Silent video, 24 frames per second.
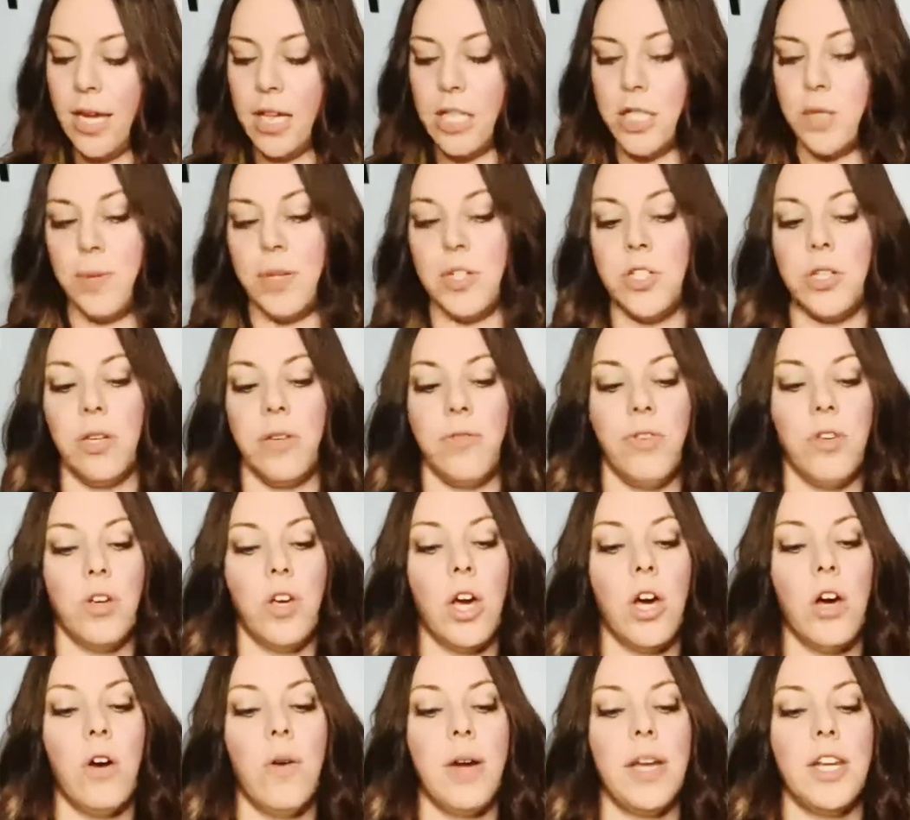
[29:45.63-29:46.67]
especially if you
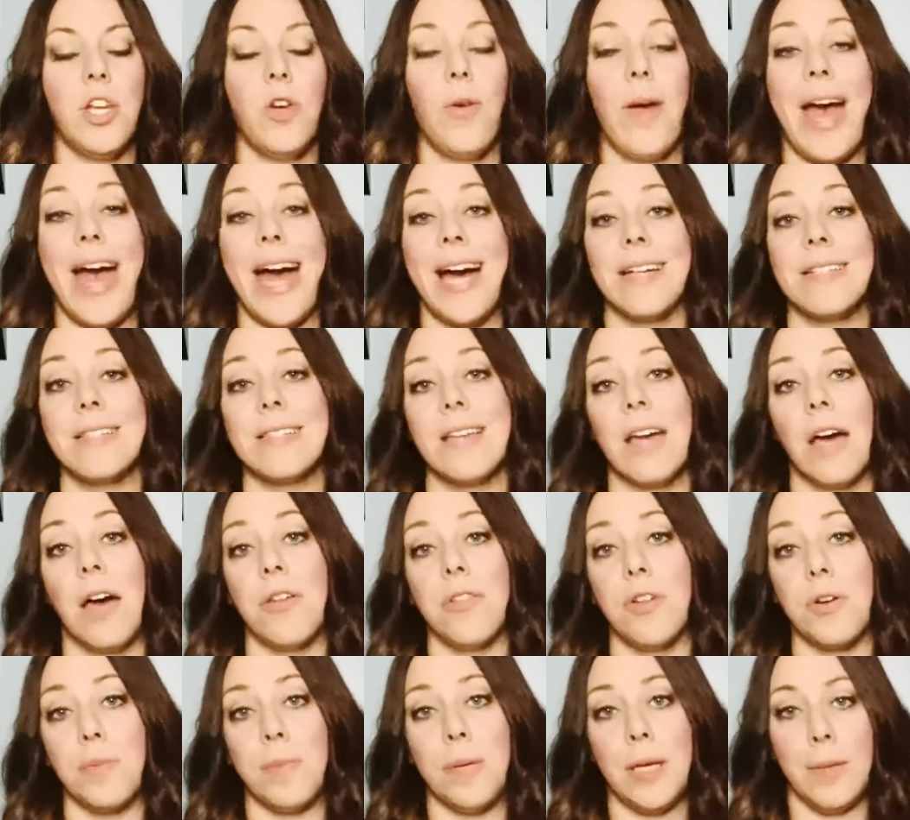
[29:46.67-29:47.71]
go and you ask
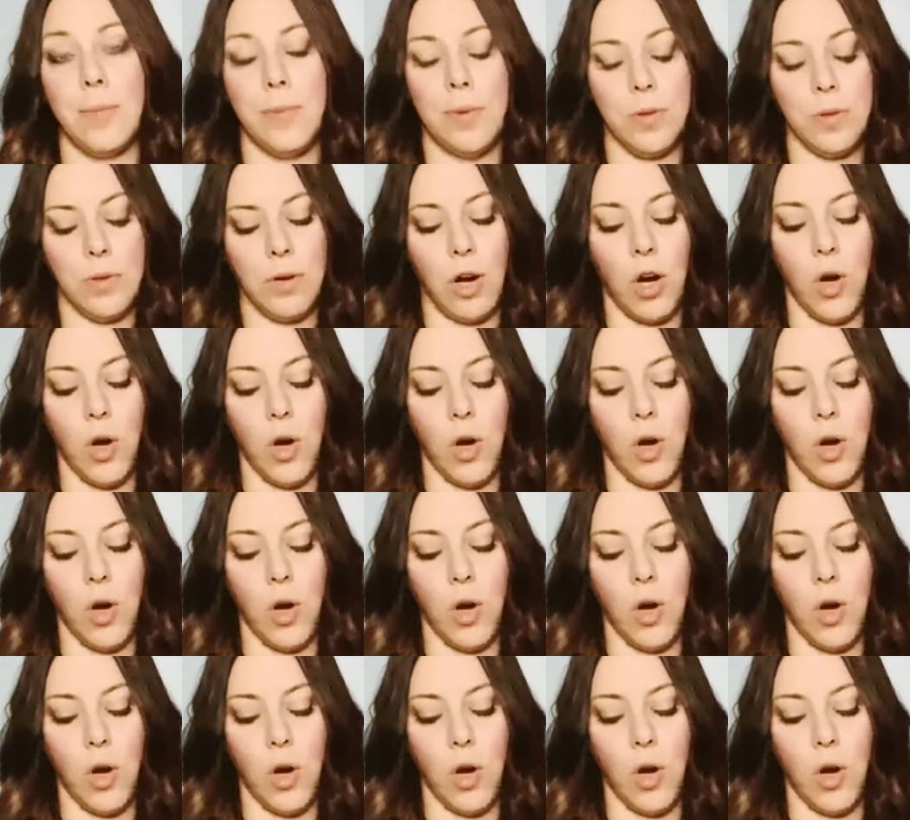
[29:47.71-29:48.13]
other people,